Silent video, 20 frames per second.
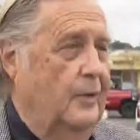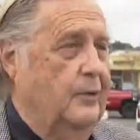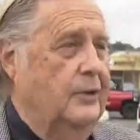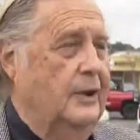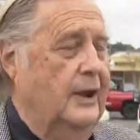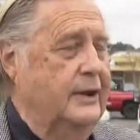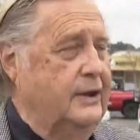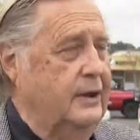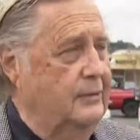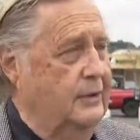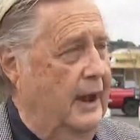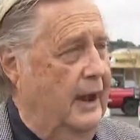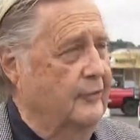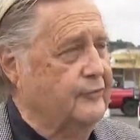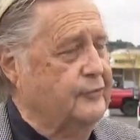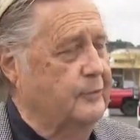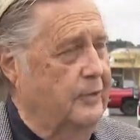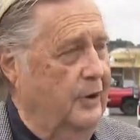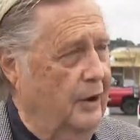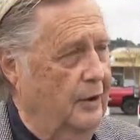would like him to have
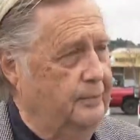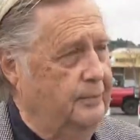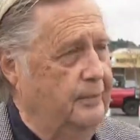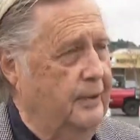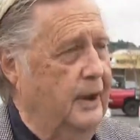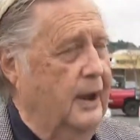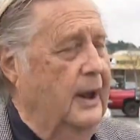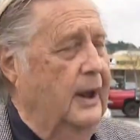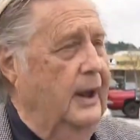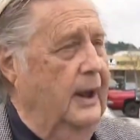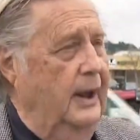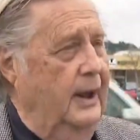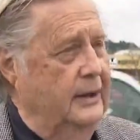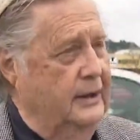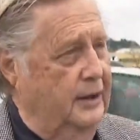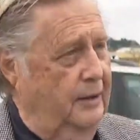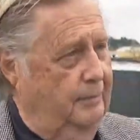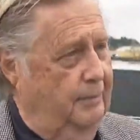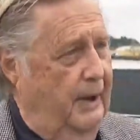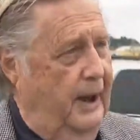some help and
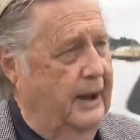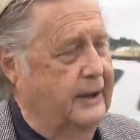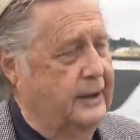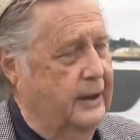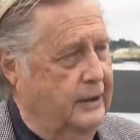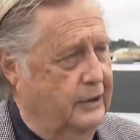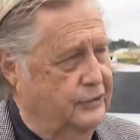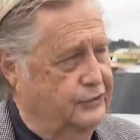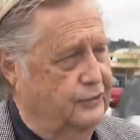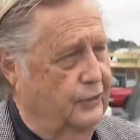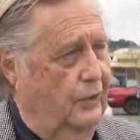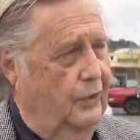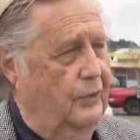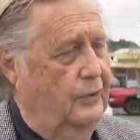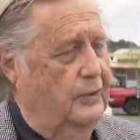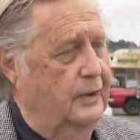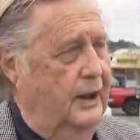get back in control